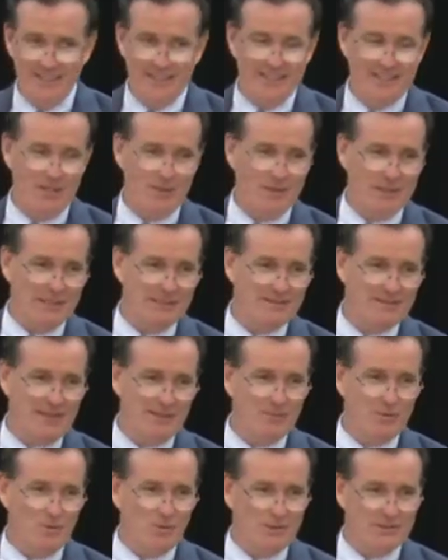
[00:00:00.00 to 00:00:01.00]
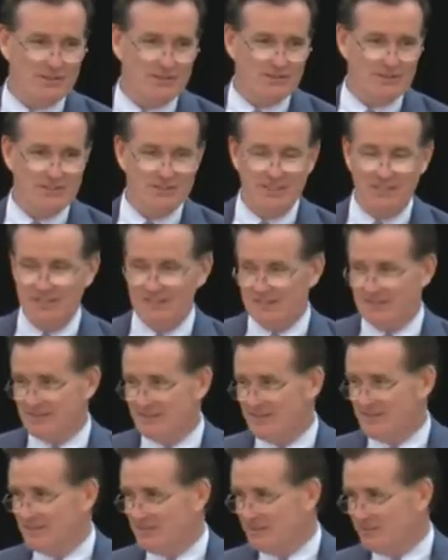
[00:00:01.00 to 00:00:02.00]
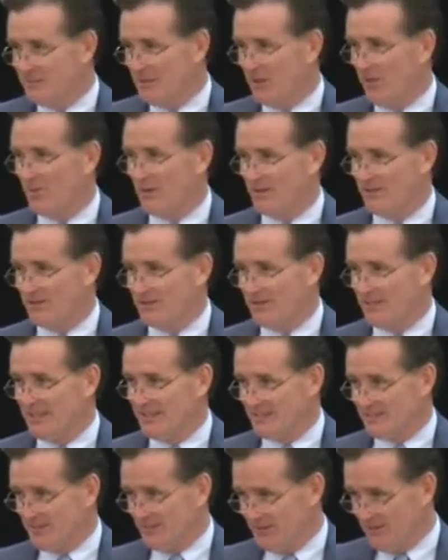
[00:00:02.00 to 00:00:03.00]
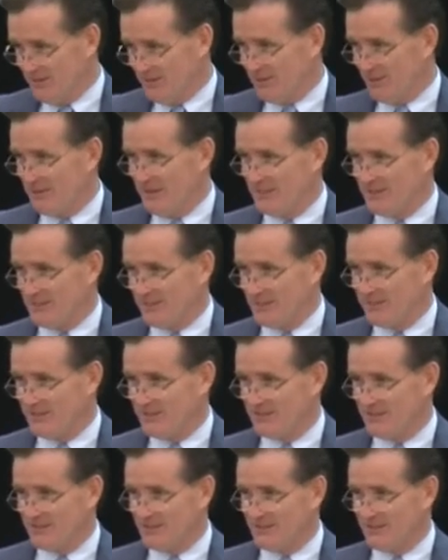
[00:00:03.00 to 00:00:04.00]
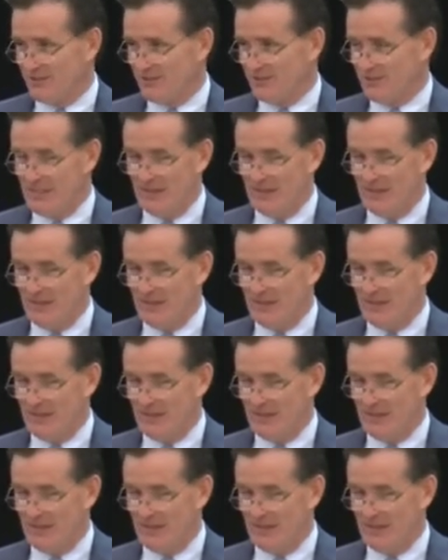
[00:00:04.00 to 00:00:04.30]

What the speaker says: You know, on the type of work that she does, this is a bellwether day, so congratulations to you.